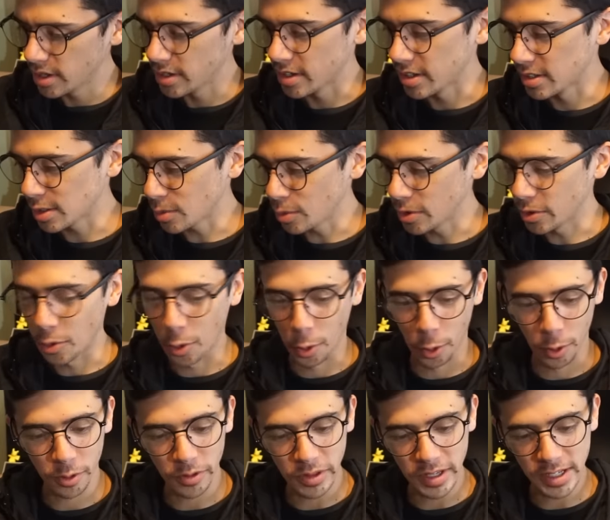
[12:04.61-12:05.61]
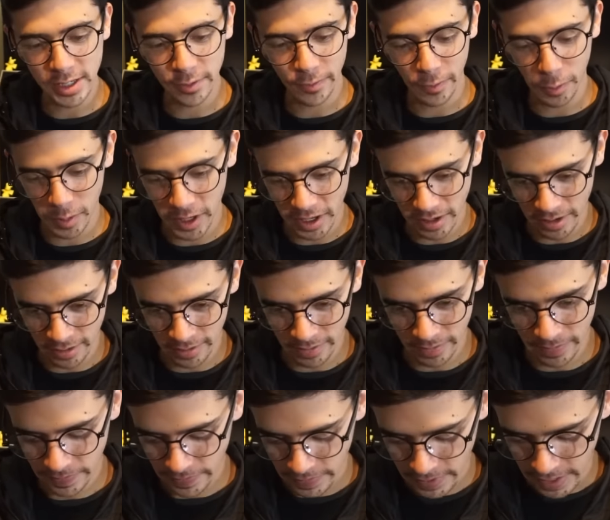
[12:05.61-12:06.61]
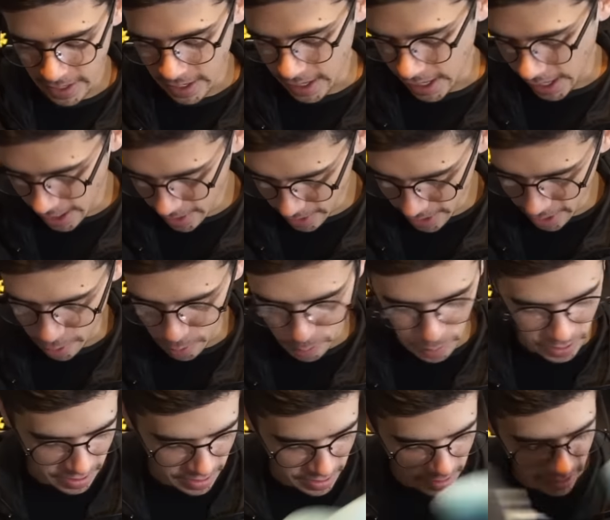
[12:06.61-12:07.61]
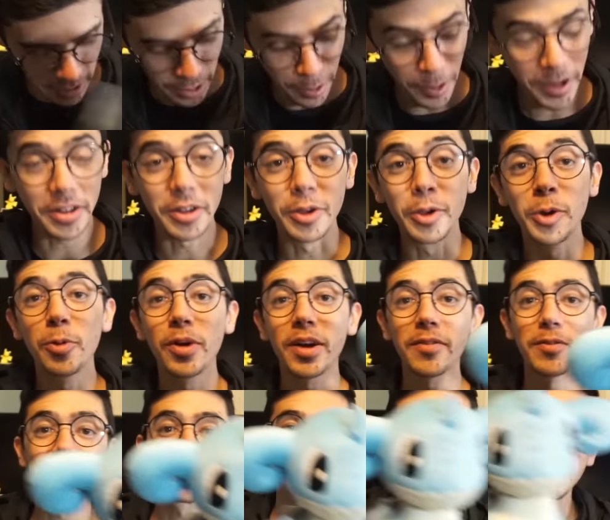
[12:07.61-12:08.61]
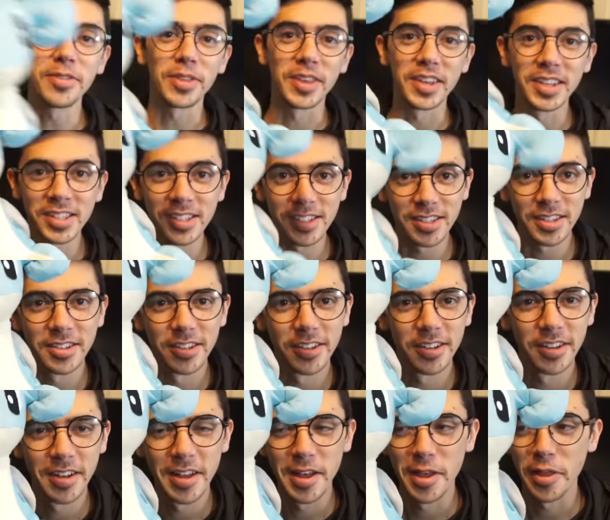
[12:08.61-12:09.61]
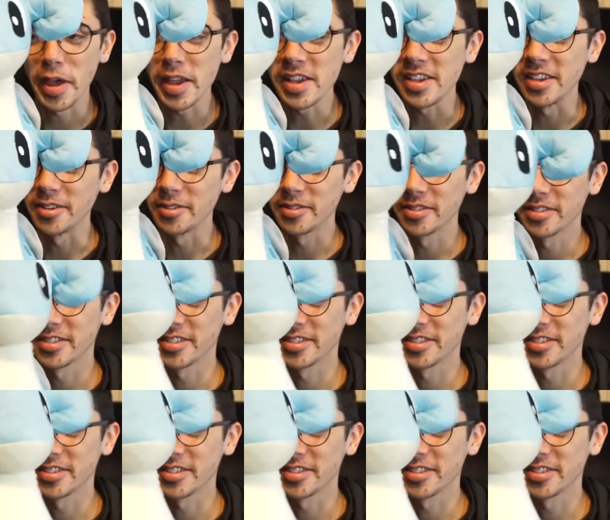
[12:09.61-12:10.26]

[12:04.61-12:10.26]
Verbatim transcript: Did someone order this for me? I don't know, but you know what? Whoever sent this, thank you.